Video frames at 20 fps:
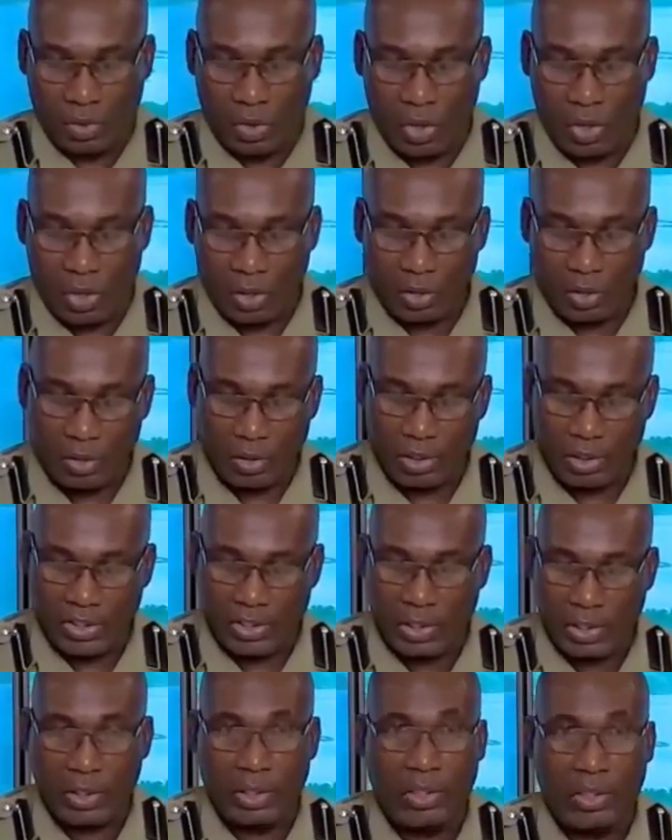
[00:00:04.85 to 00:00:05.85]
all
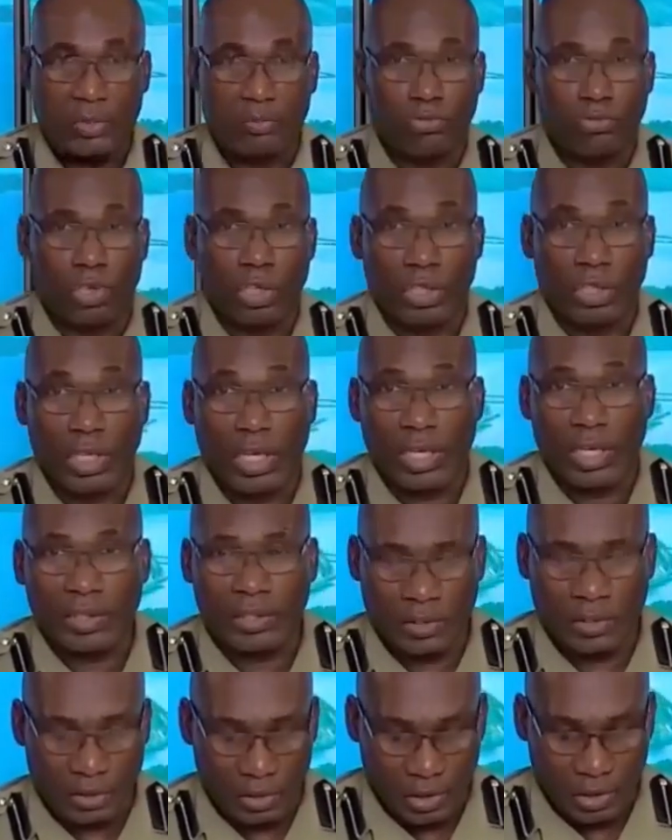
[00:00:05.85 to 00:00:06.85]
listening to this
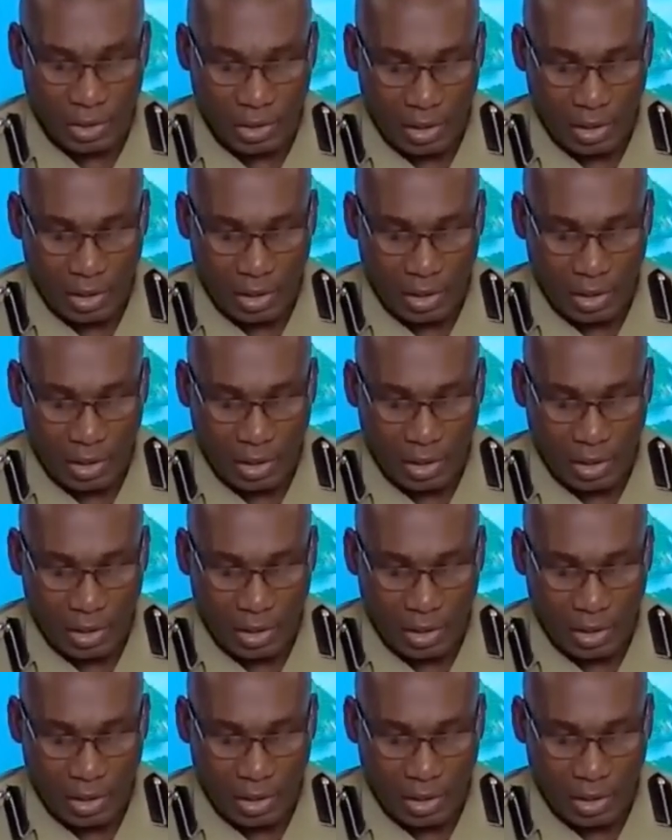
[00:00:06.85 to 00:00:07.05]
broadcast